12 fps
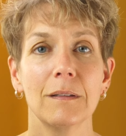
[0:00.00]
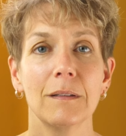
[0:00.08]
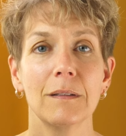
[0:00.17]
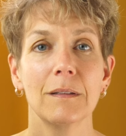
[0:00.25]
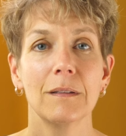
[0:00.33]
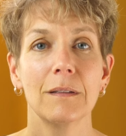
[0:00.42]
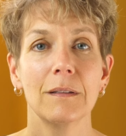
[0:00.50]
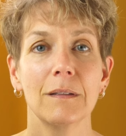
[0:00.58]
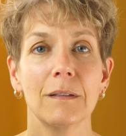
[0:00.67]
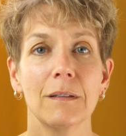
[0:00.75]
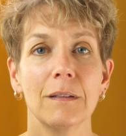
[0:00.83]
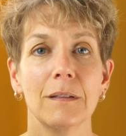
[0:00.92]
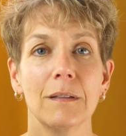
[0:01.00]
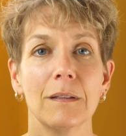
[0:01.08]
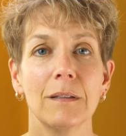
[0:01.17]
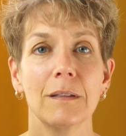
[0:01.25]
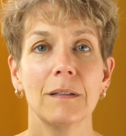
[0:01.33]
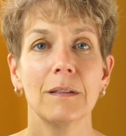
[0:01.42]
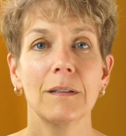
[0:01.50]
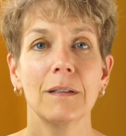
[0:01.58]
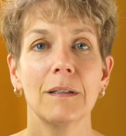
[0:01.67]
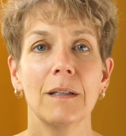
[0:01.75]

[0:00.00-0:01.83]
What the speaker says: Nothing is said.